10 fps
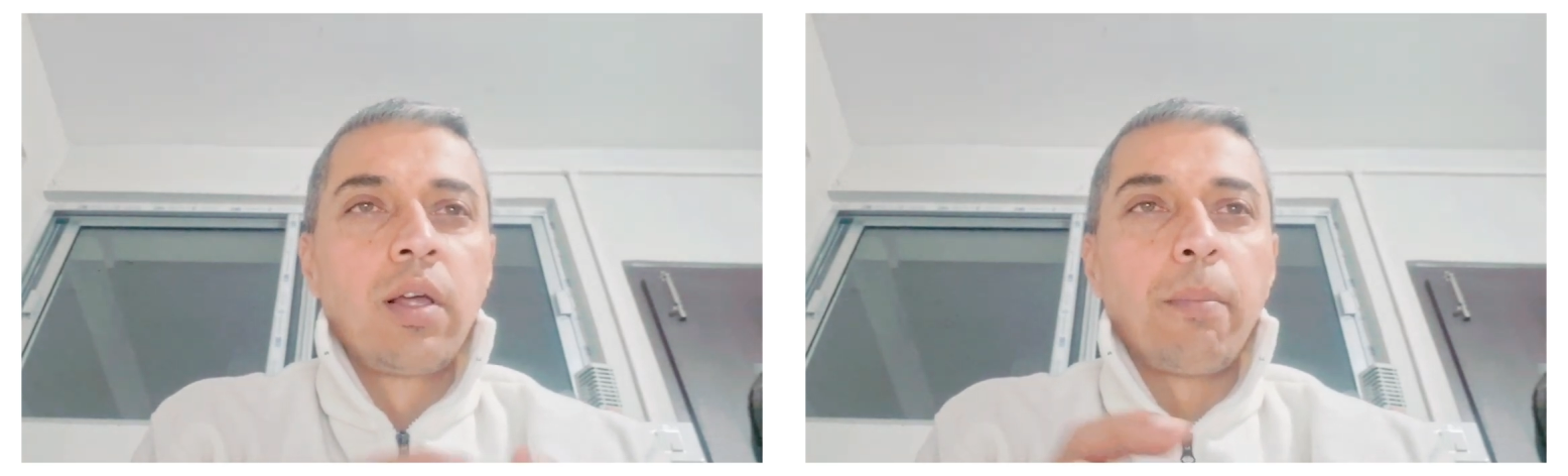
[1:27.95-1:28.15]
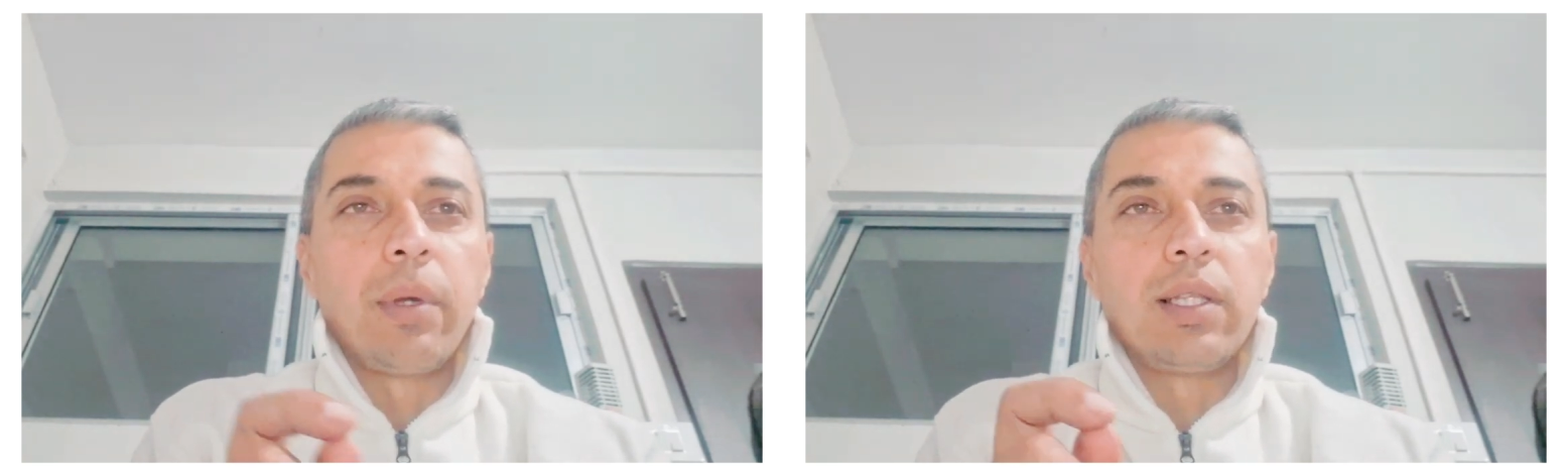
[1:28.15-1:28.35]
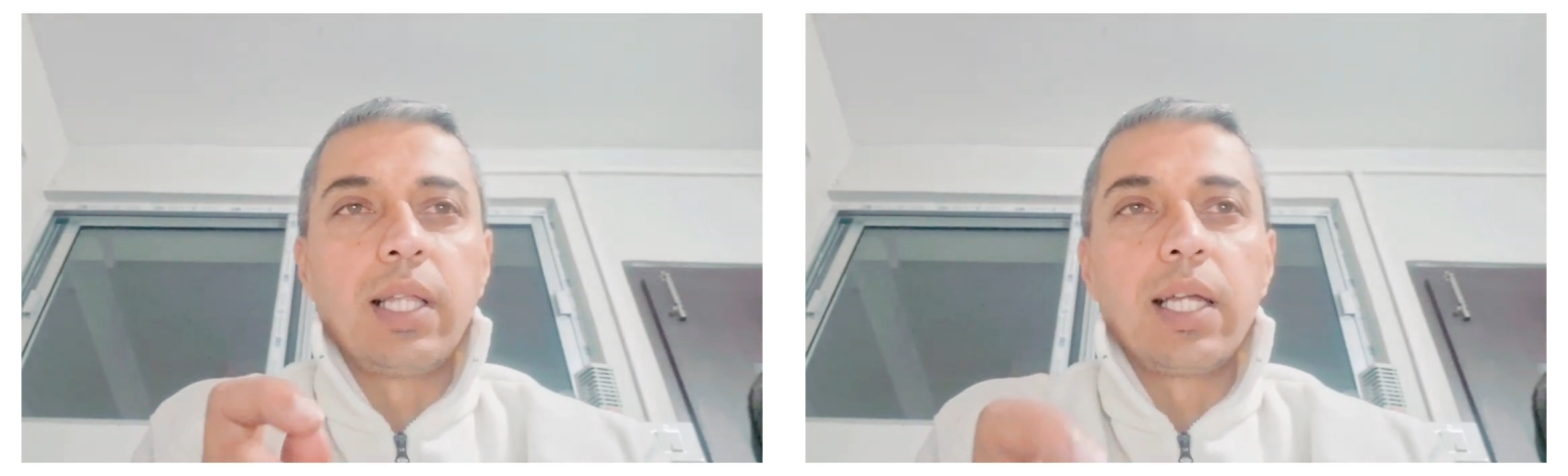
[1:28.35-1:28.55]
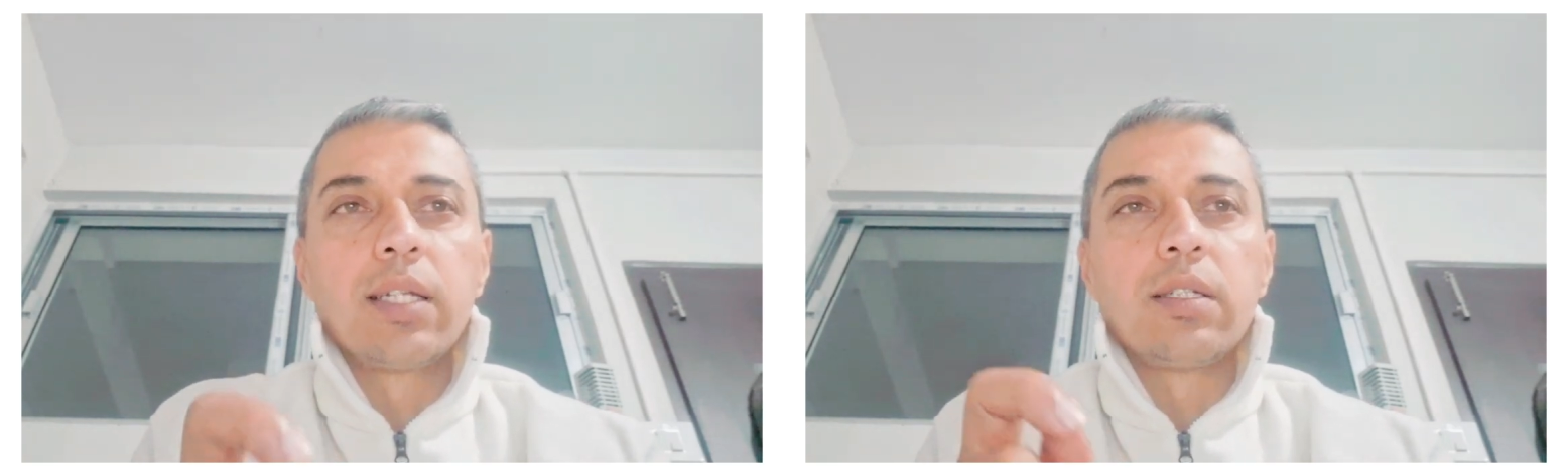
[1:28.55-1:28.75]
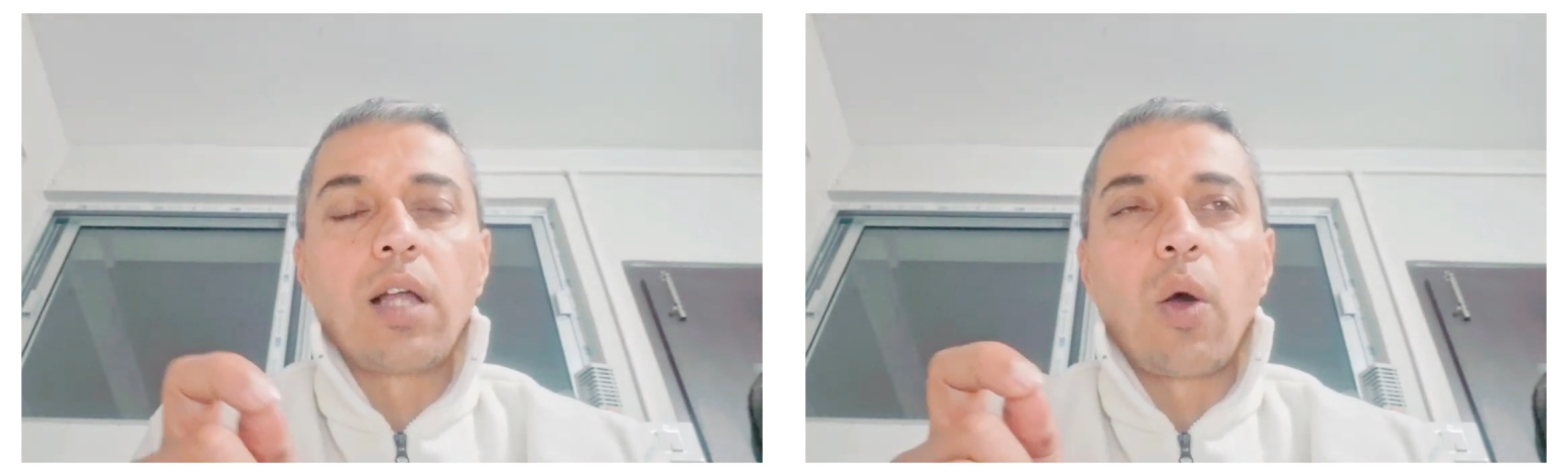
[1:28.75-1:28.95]
But there
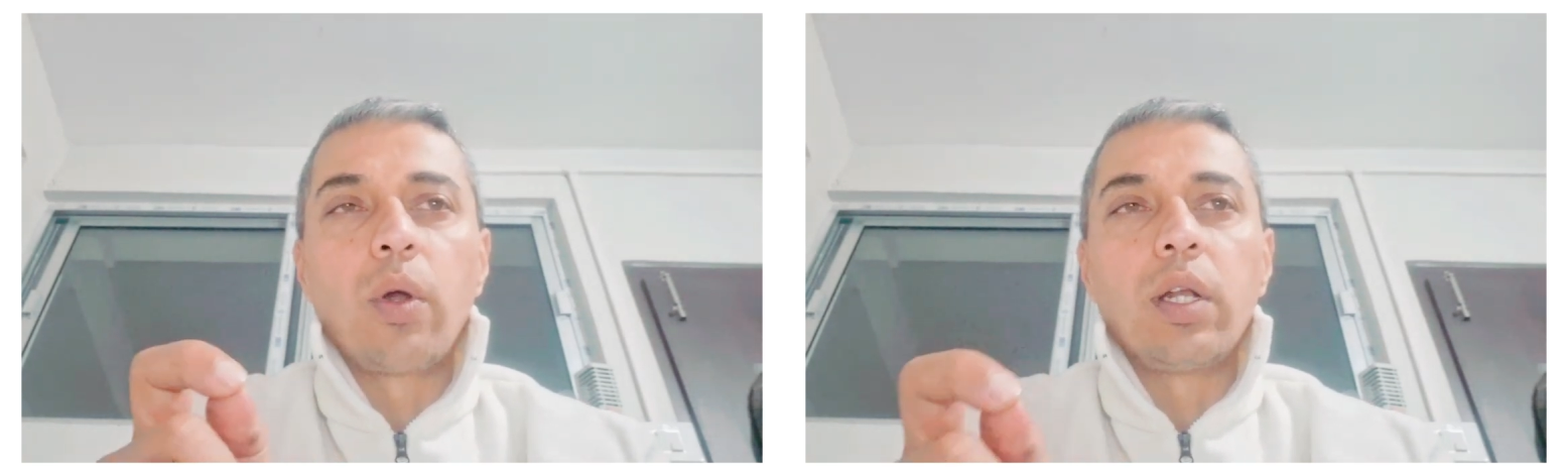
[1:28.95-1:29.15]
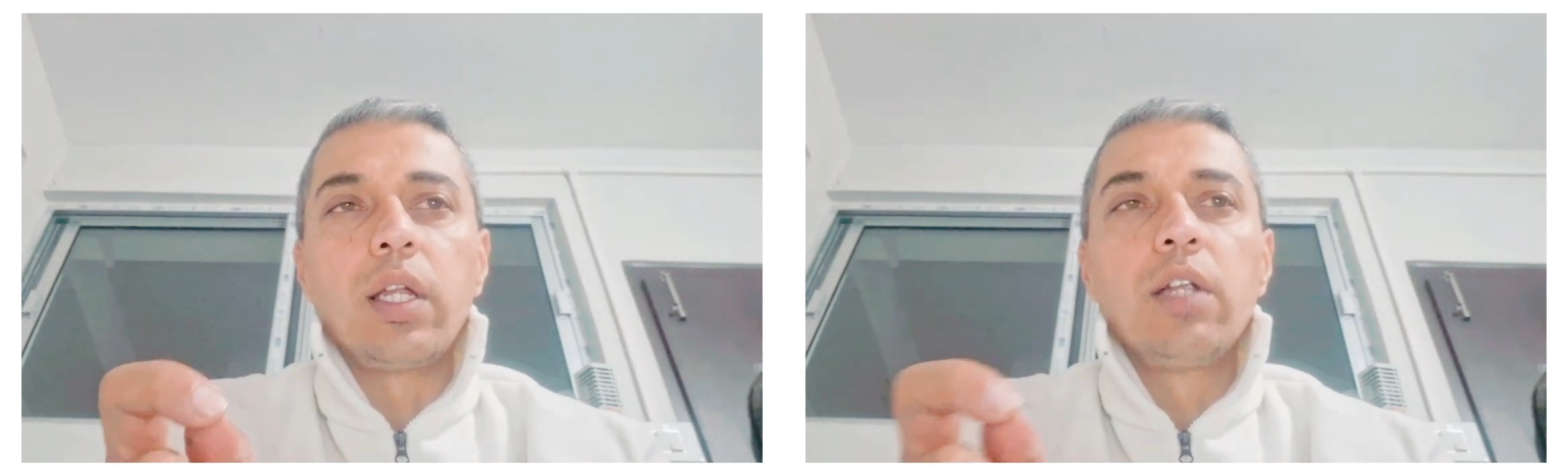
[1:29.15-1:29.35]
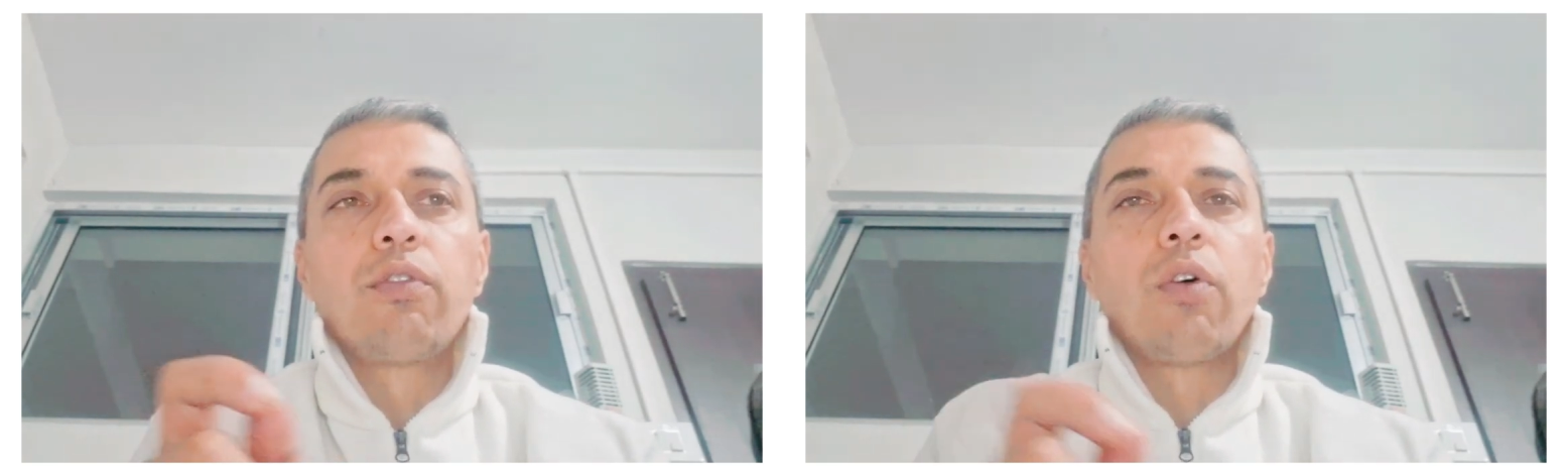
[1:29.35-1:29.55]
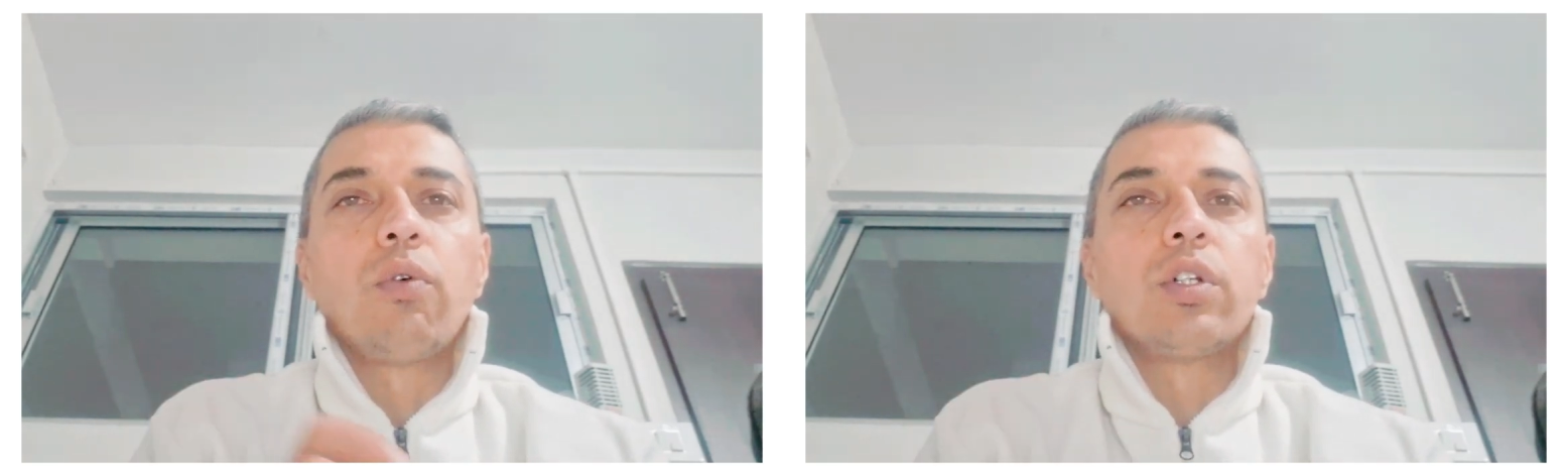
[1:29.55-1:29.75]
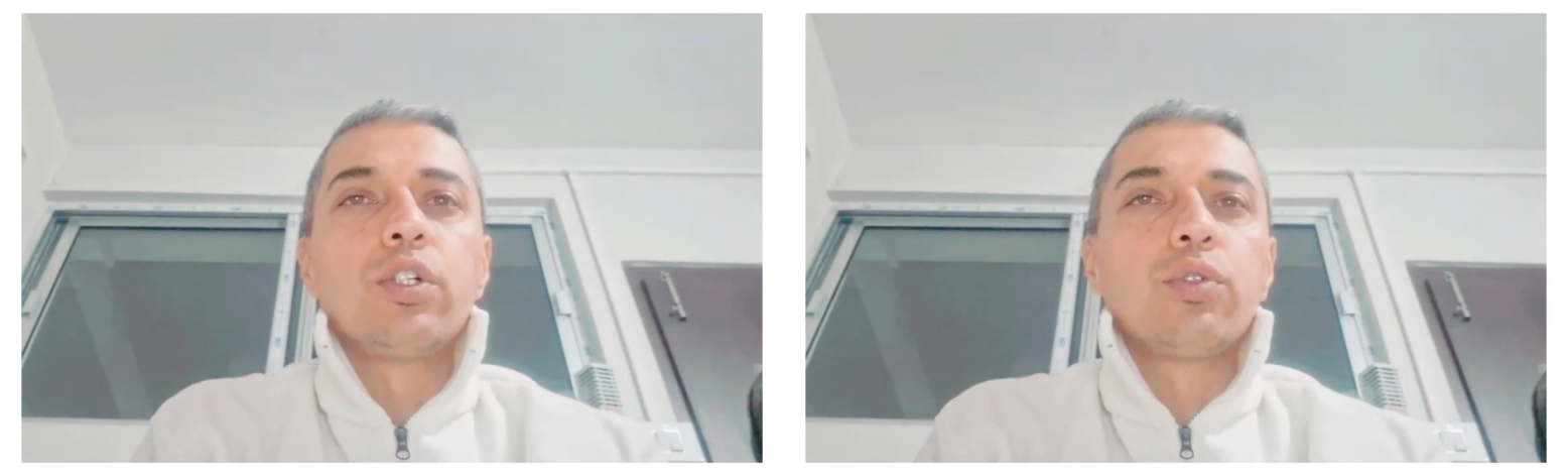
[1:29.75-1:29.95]
is now a need for
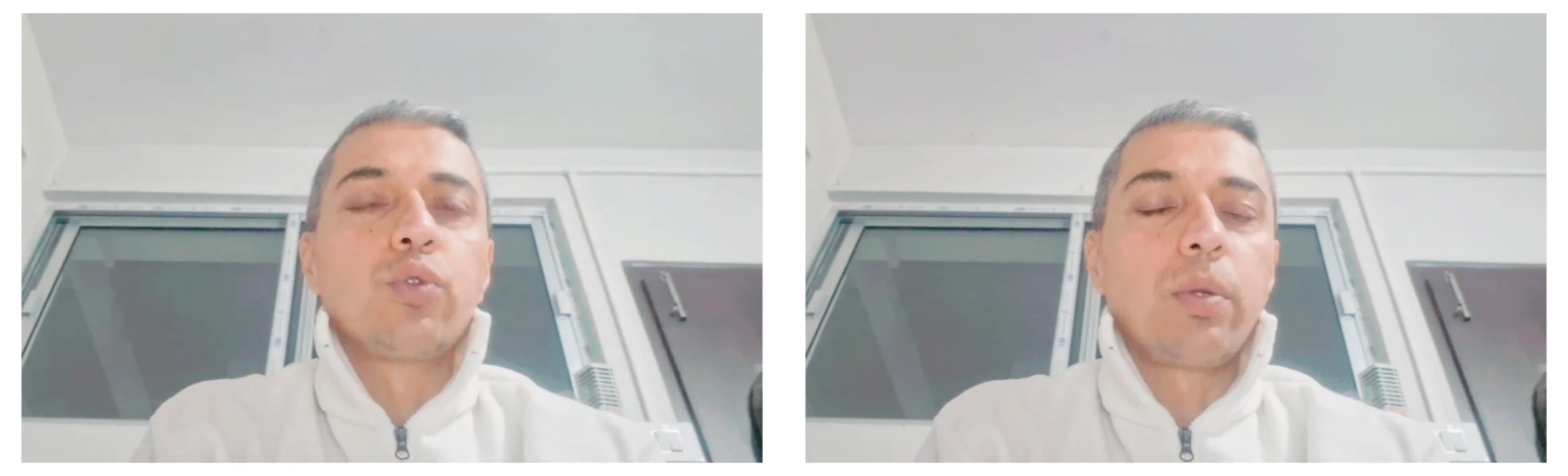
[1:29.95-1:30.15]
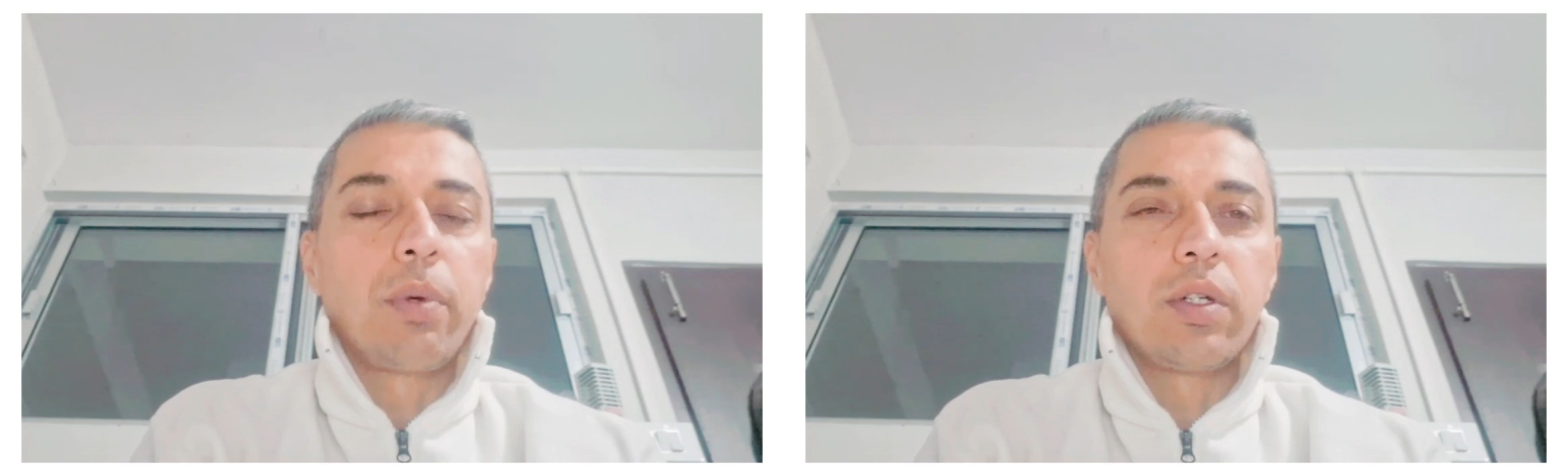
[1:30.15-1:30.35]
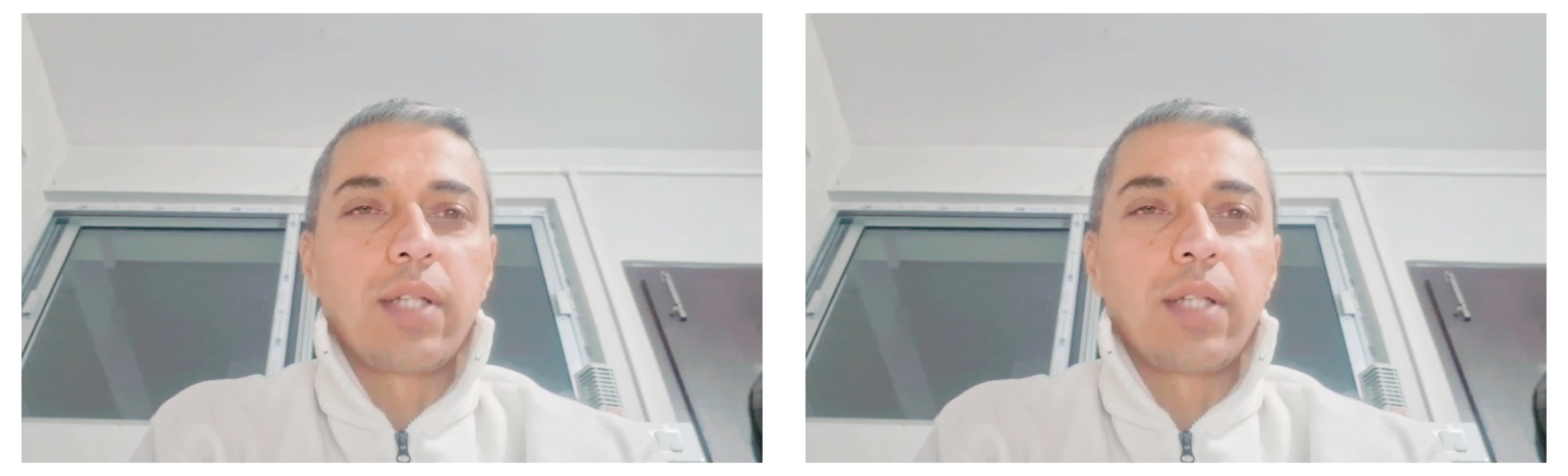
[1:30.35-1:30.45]
virtues to emerge.